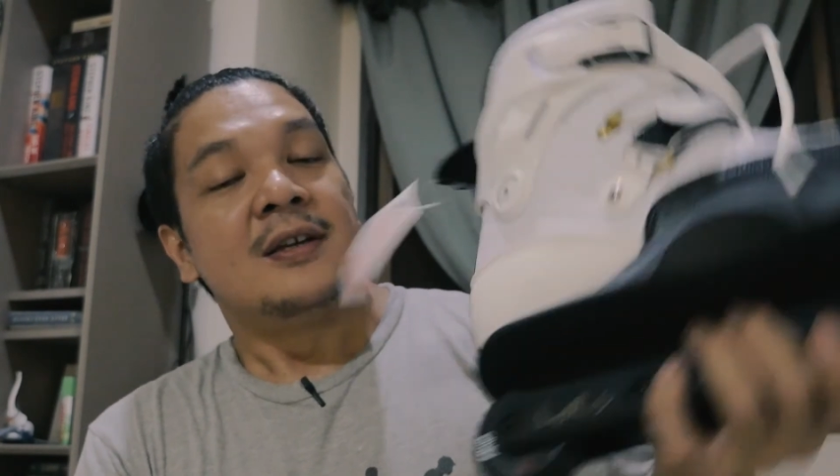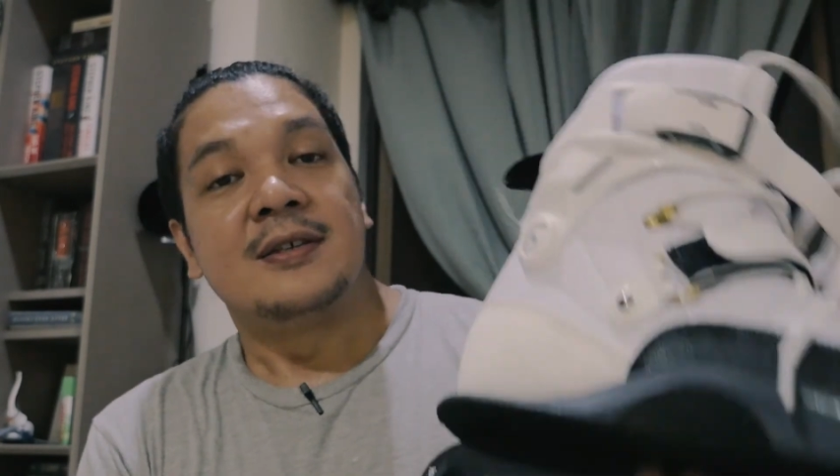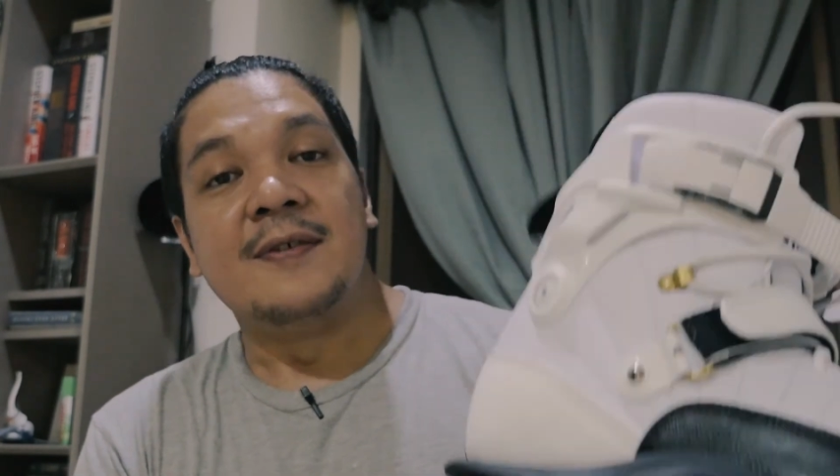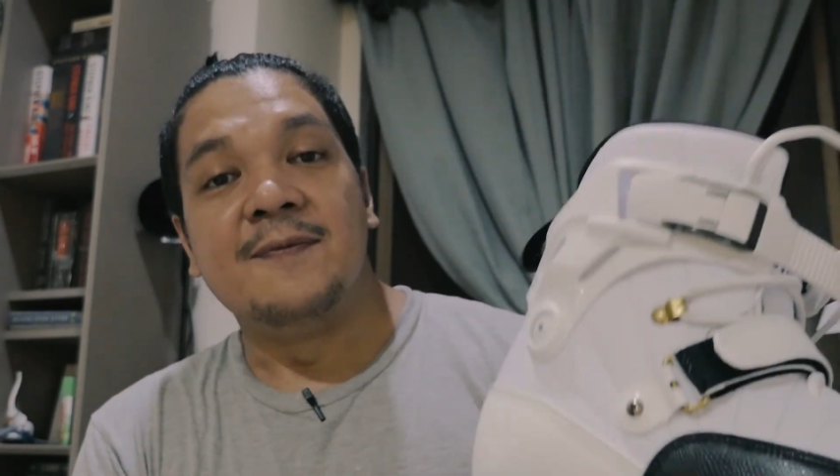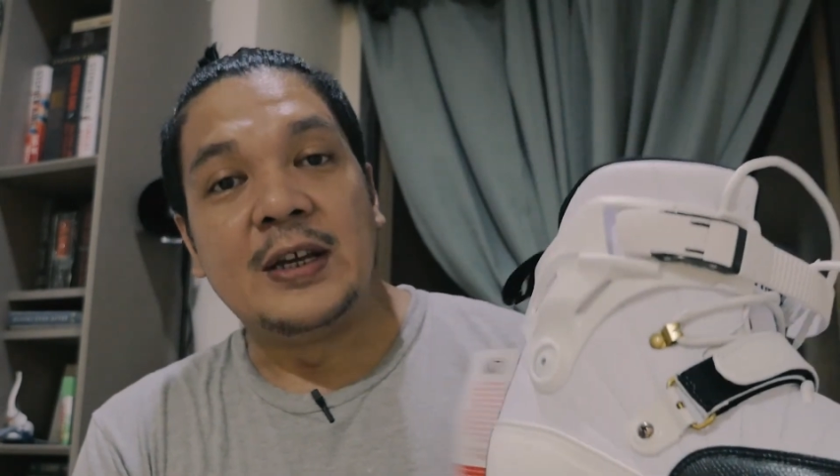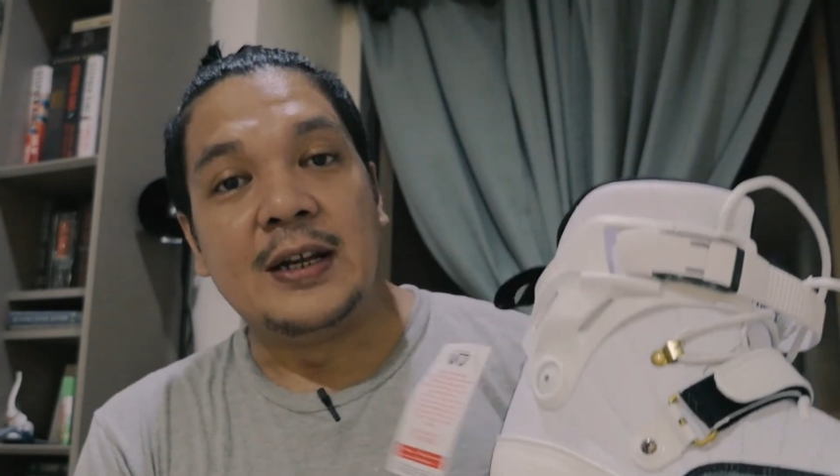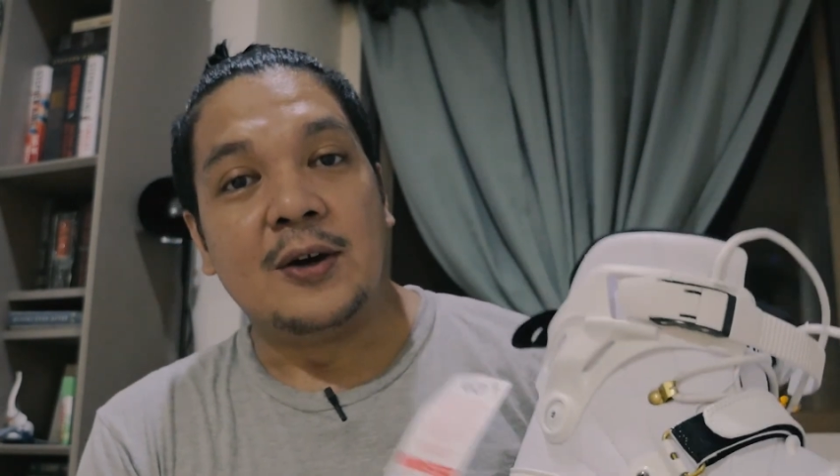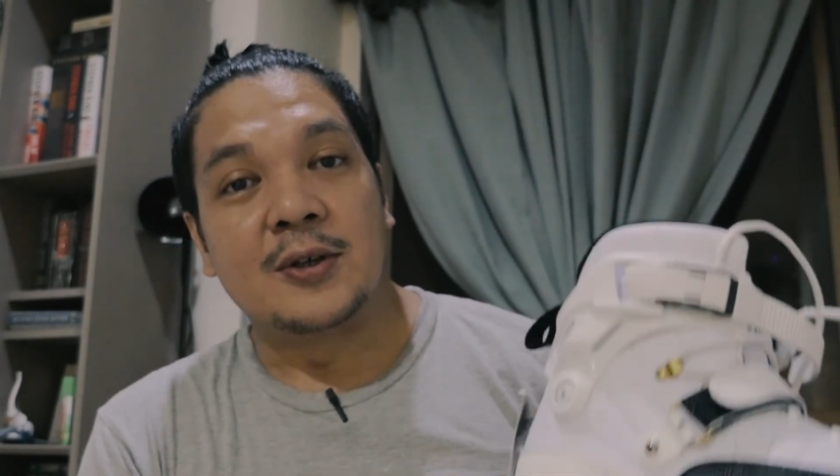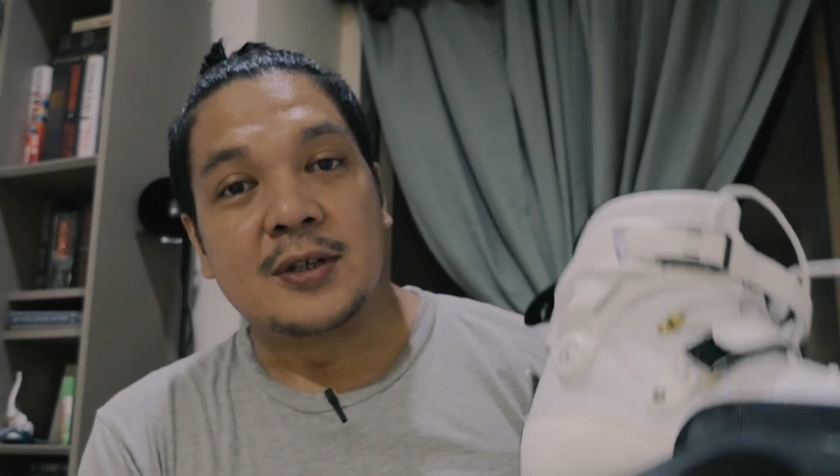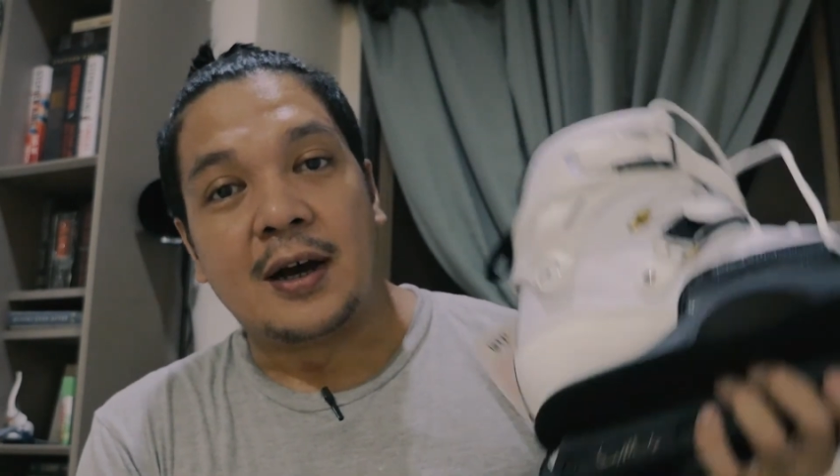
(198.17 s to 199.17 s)
some
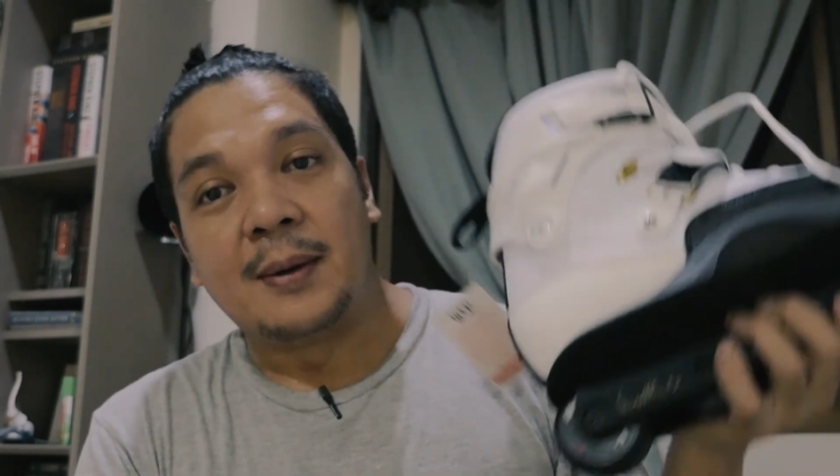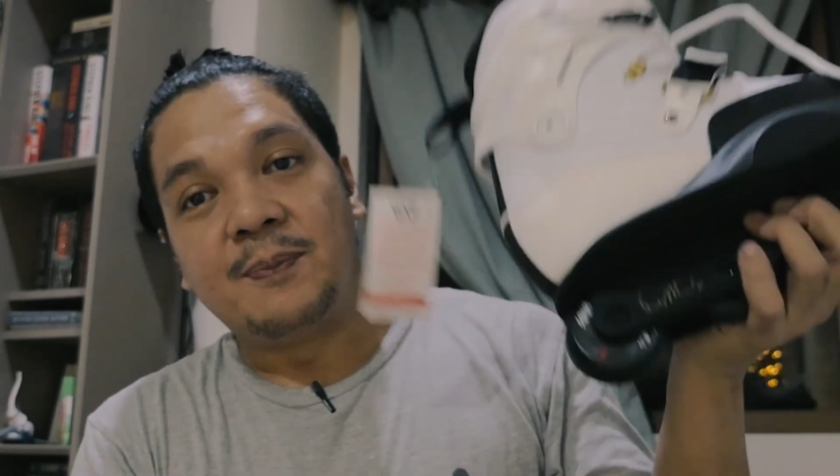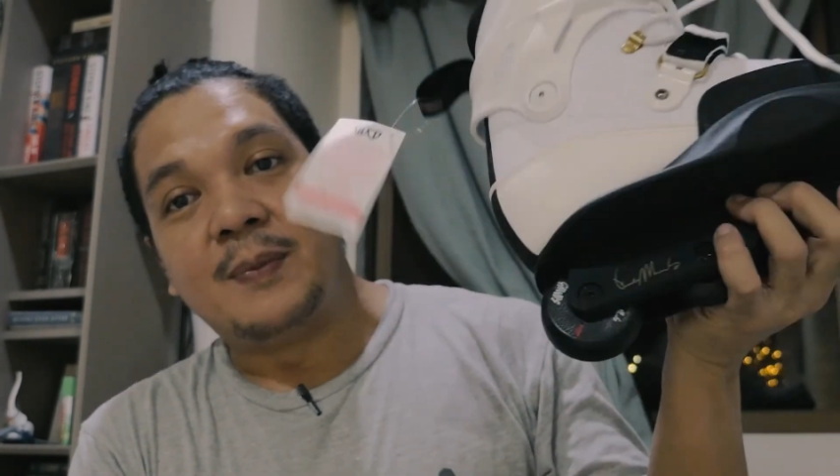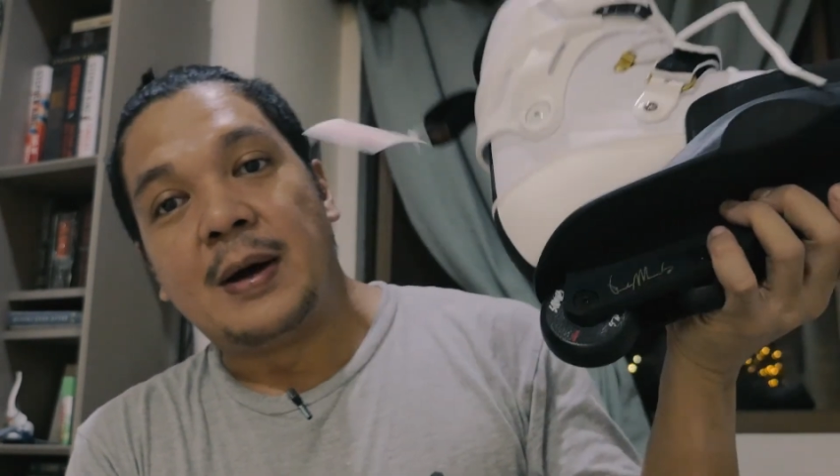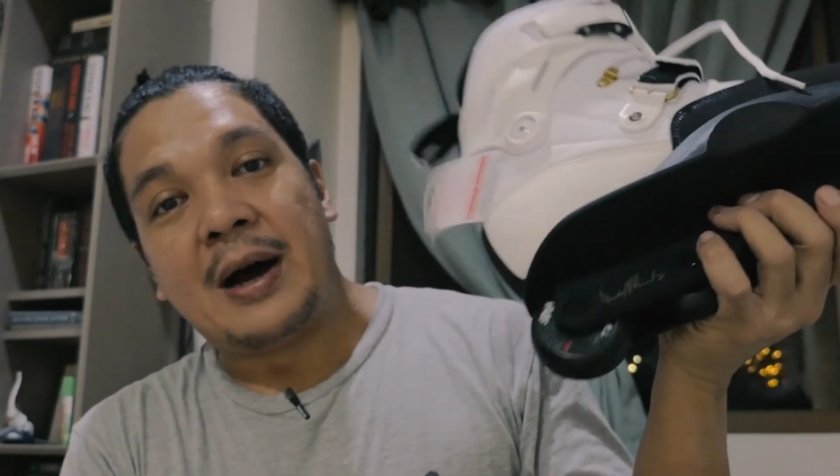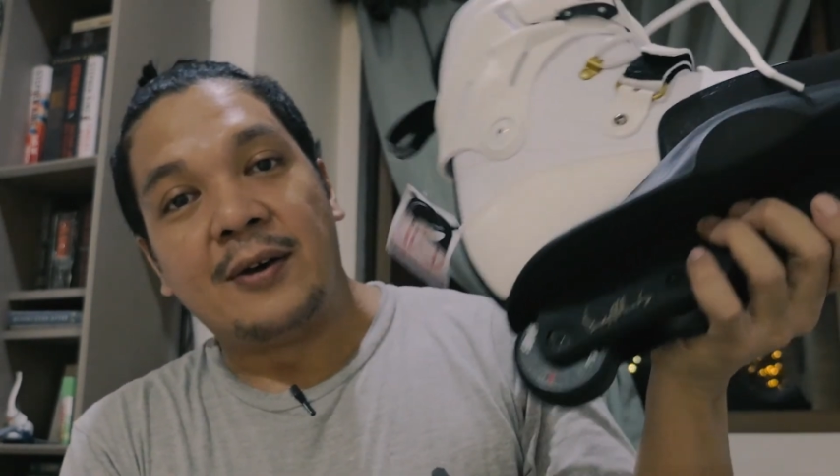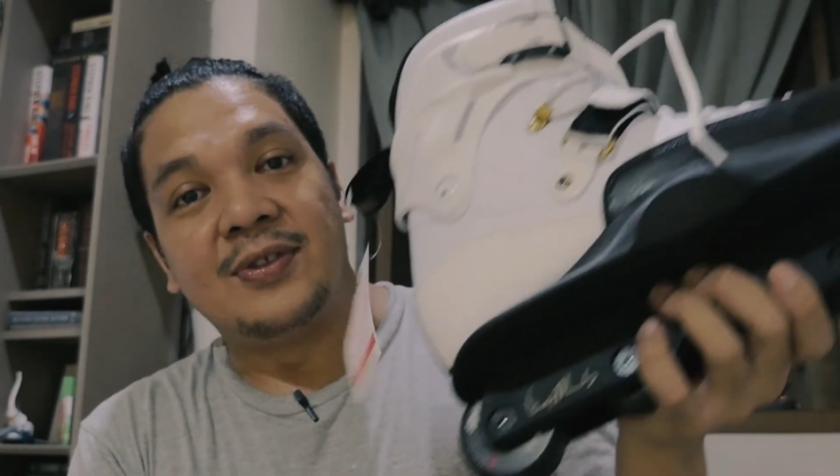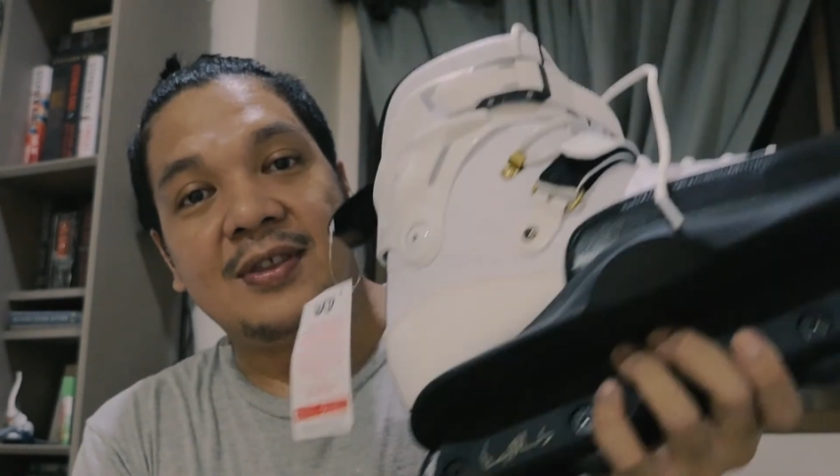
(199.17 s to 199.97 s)
videos up about